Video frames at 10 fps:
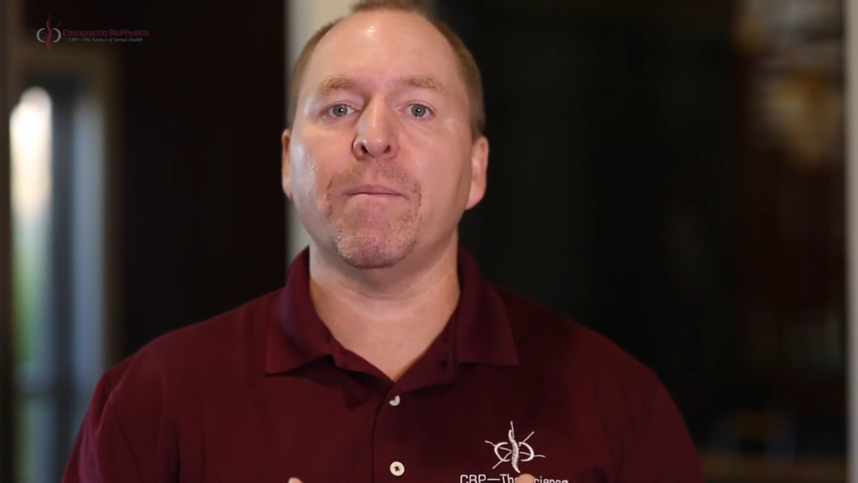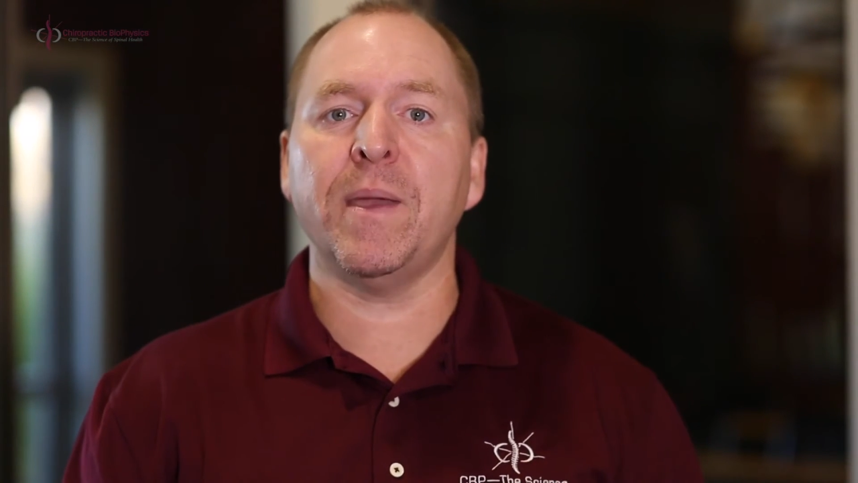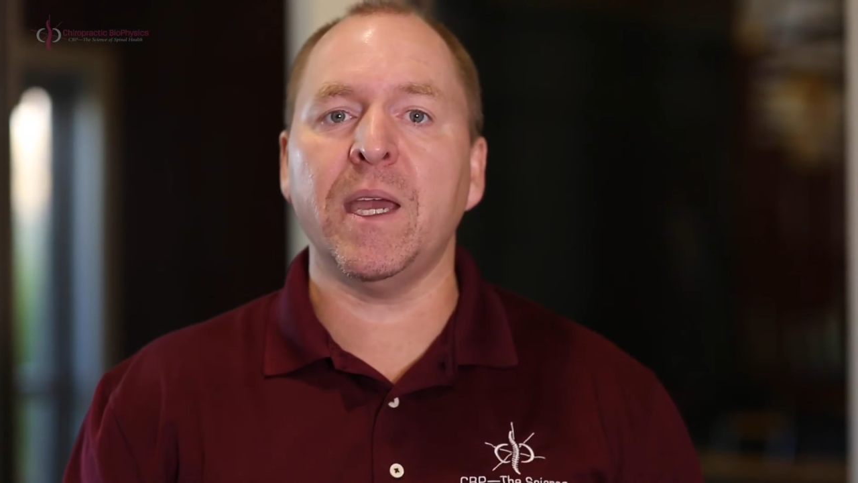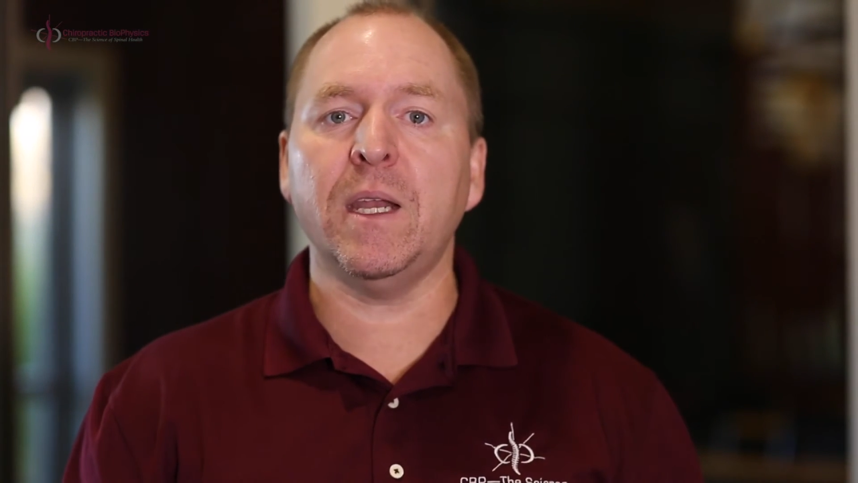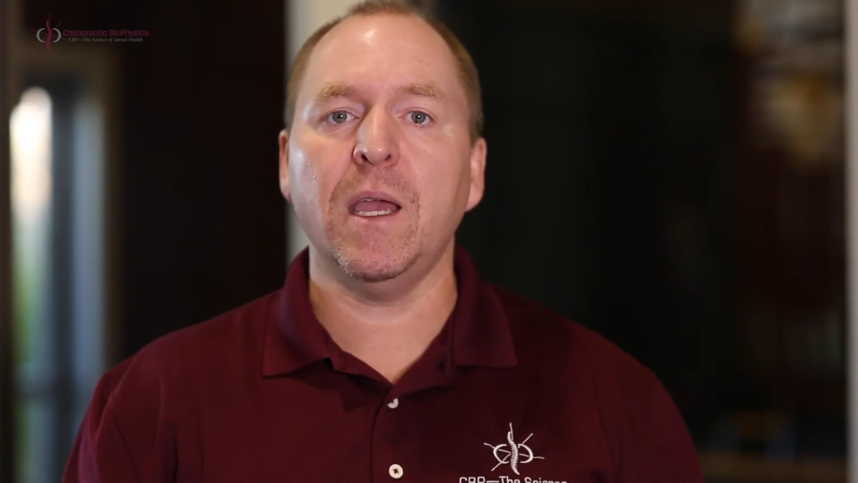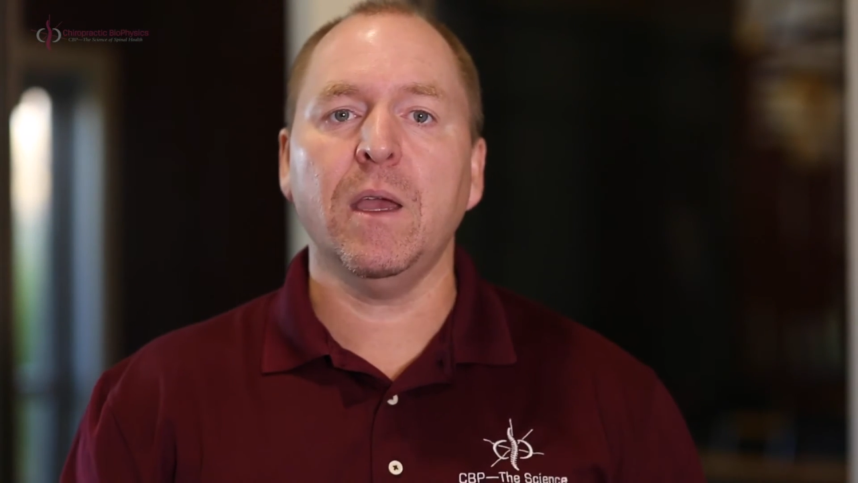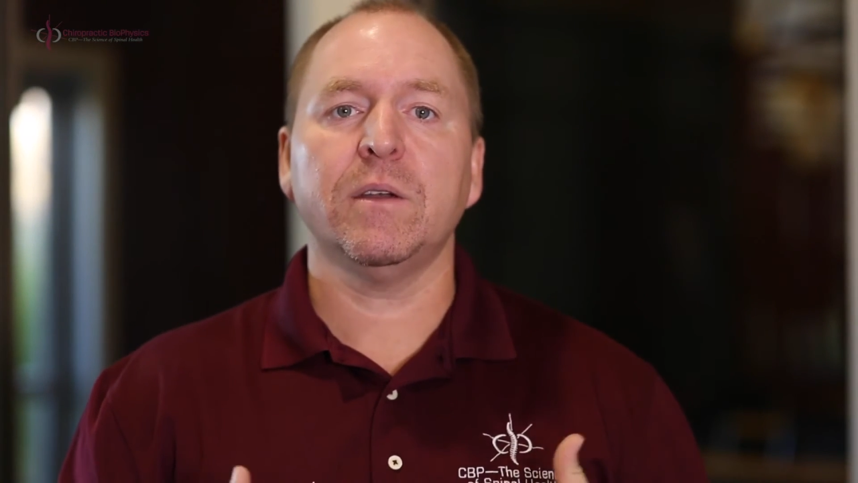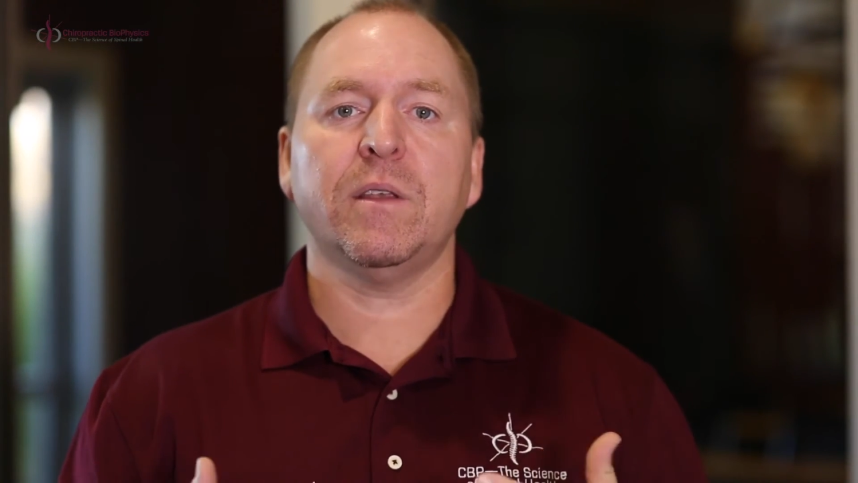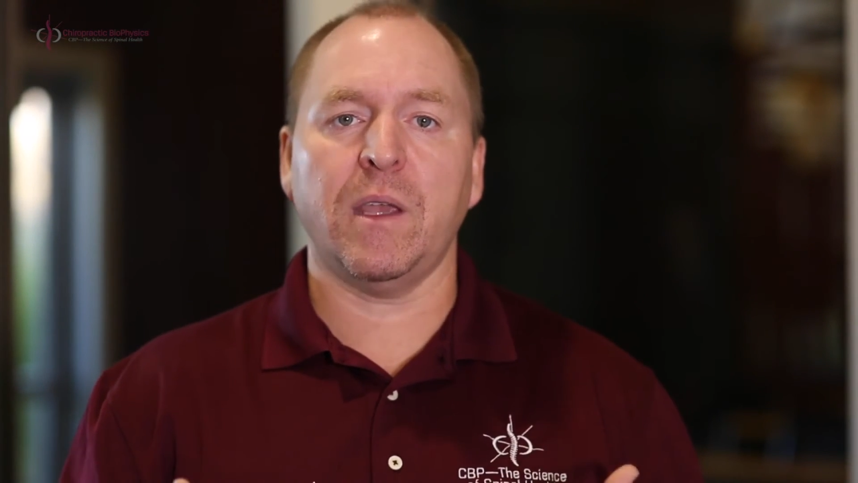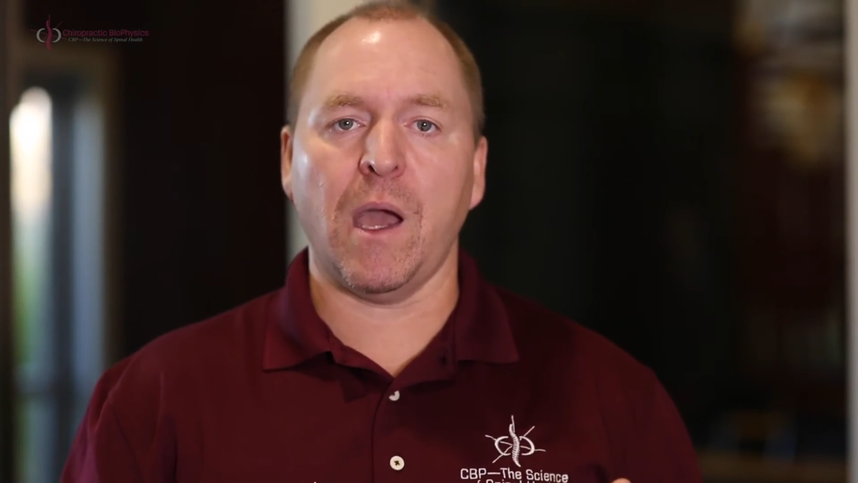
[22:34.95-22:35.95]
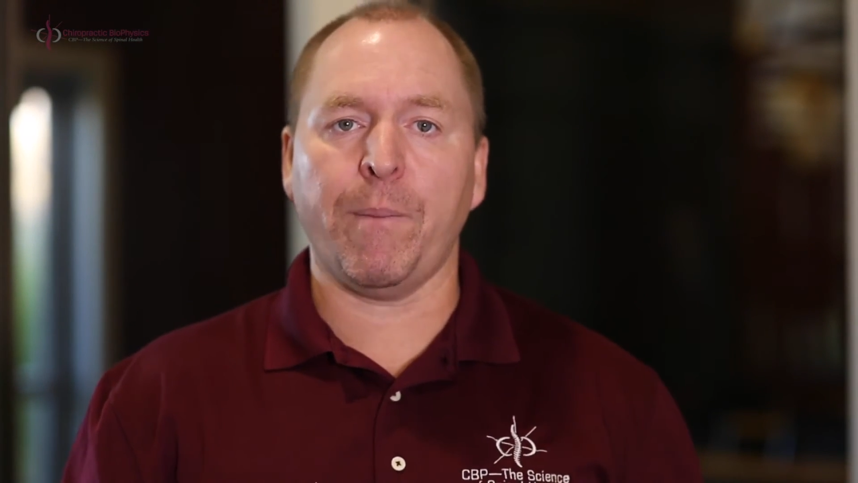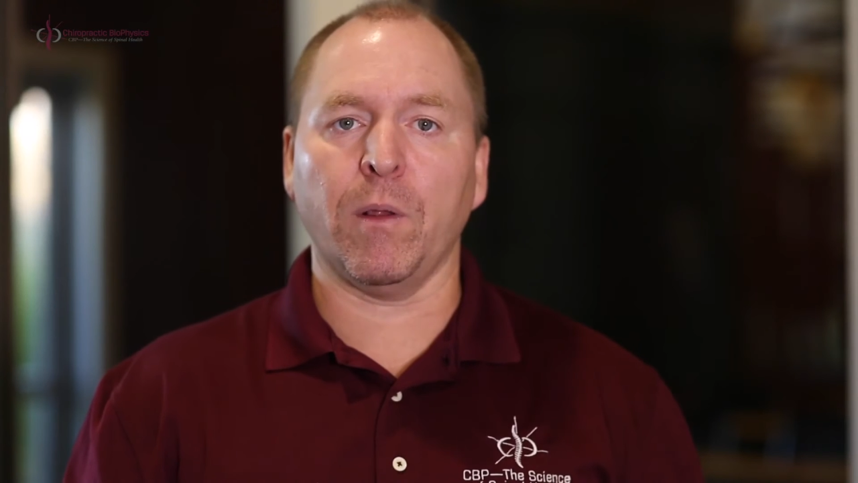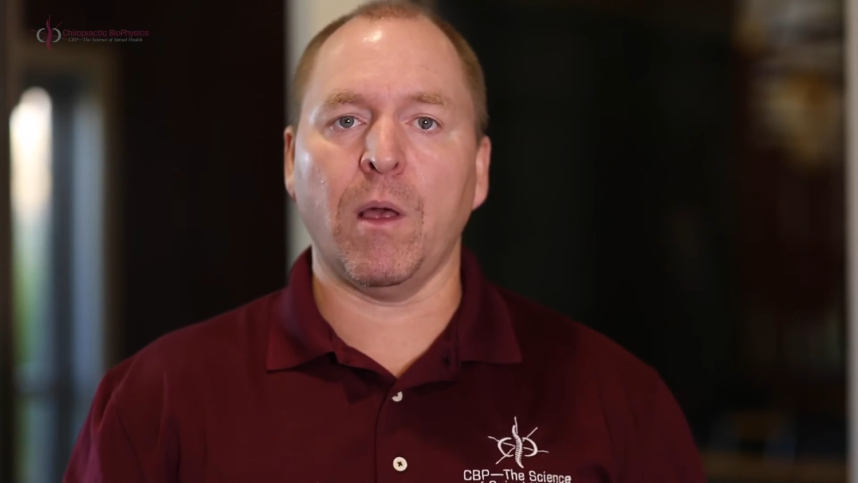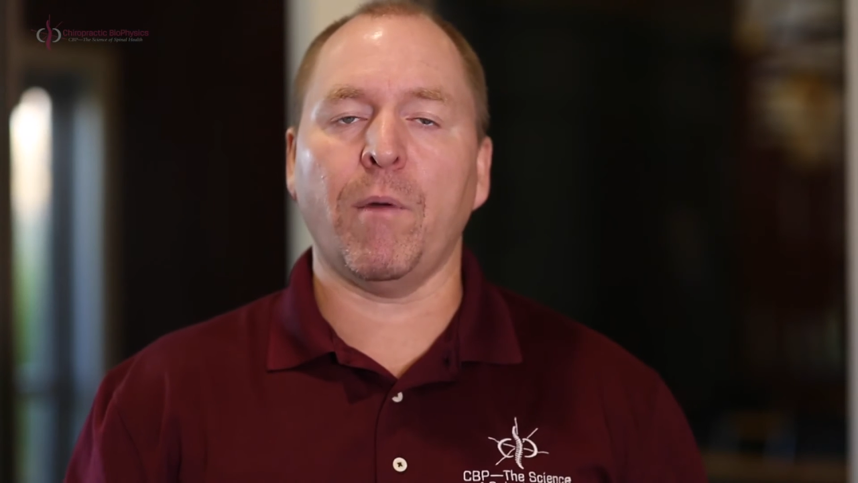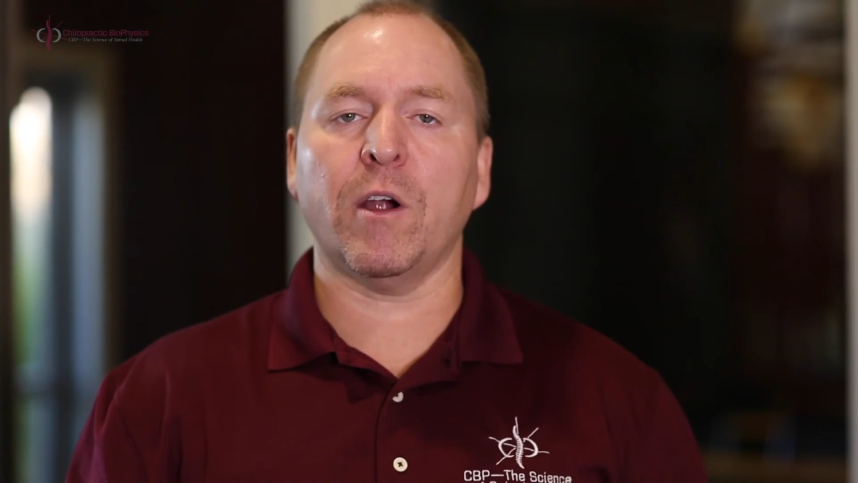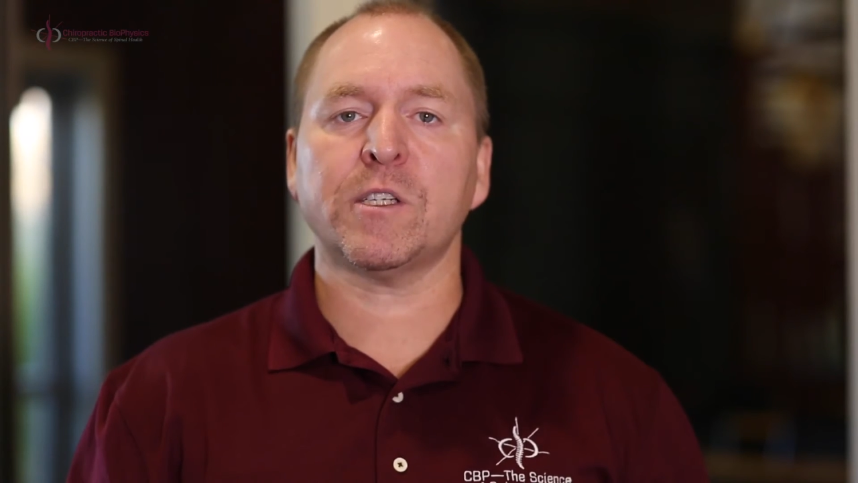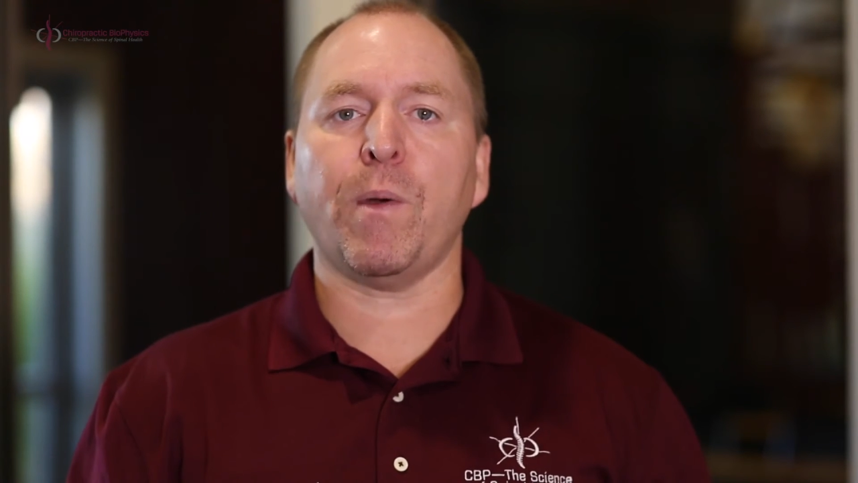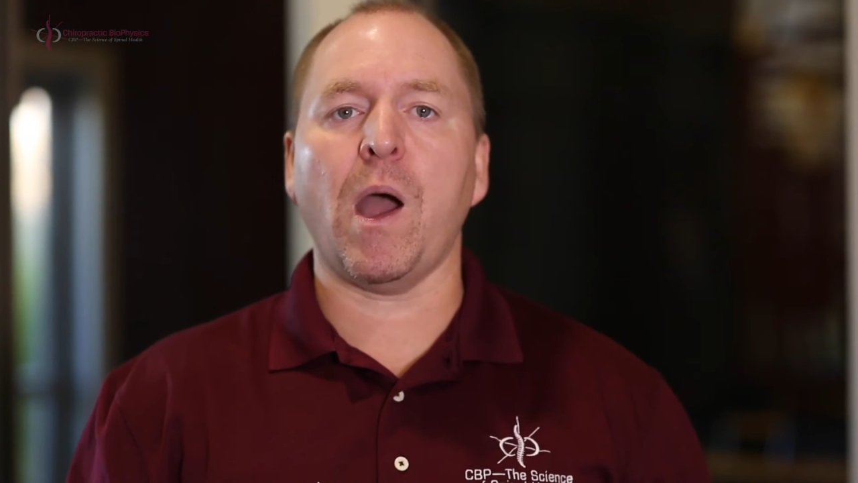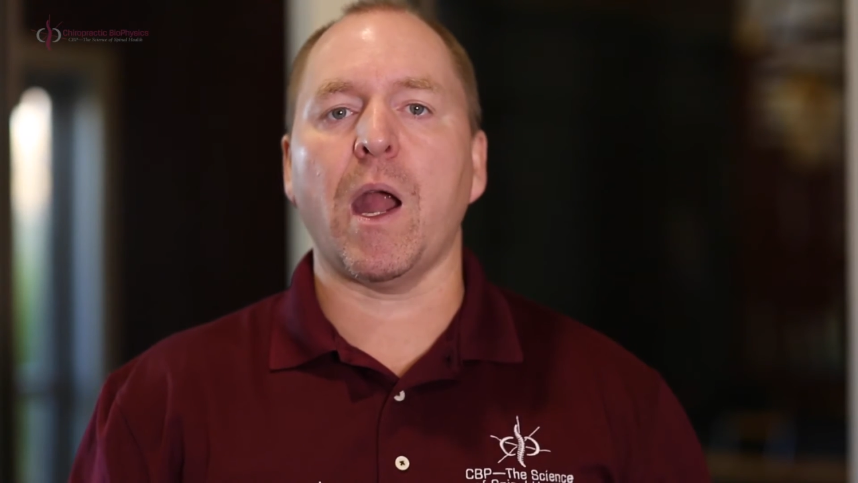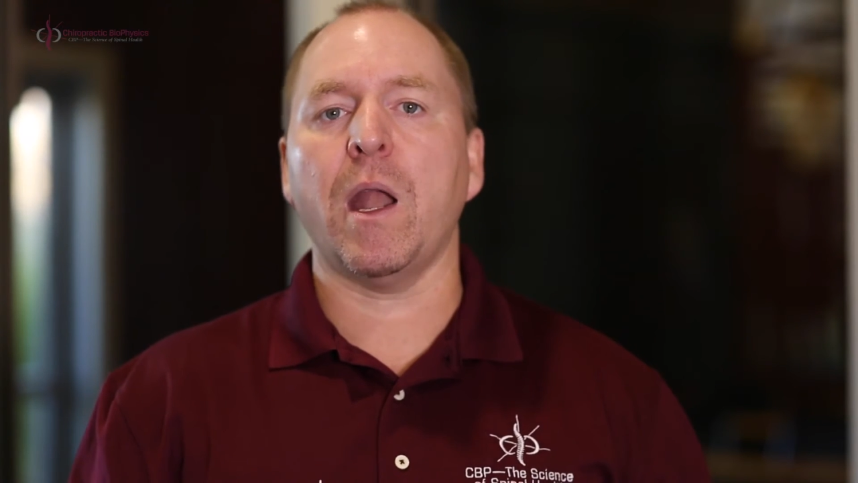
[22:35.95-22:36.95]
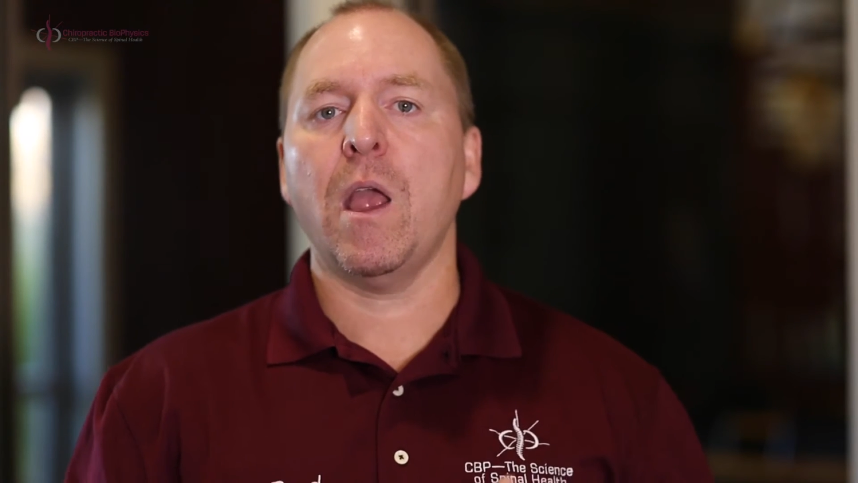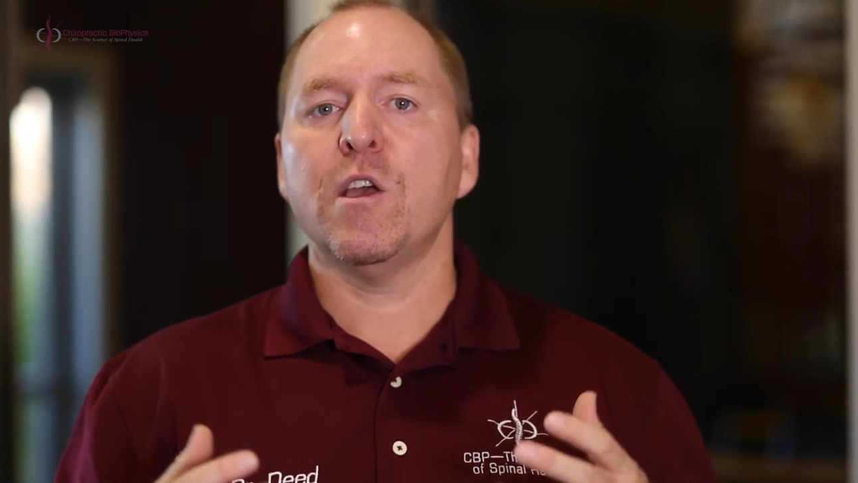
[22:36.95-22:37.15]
mid to the upper lumbar spine.